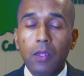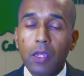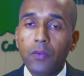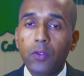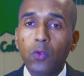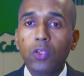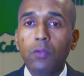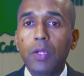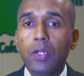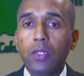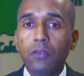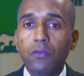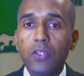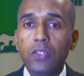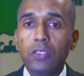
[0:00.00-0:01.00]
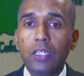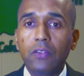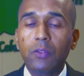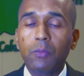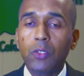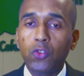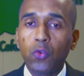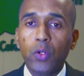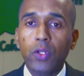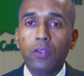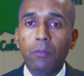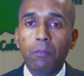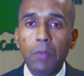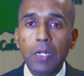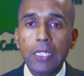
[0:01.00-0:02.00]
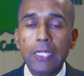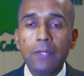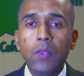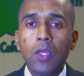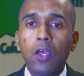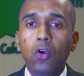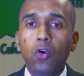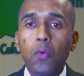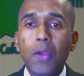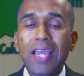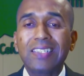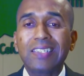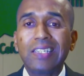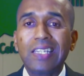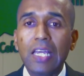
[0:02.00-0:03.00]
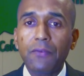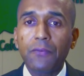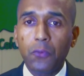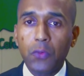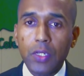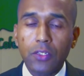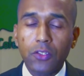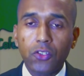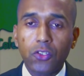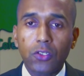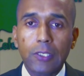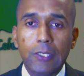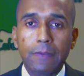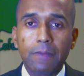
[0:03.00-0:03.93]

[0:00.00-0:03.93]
And the North American division gives the majority of the money. Who has leverage?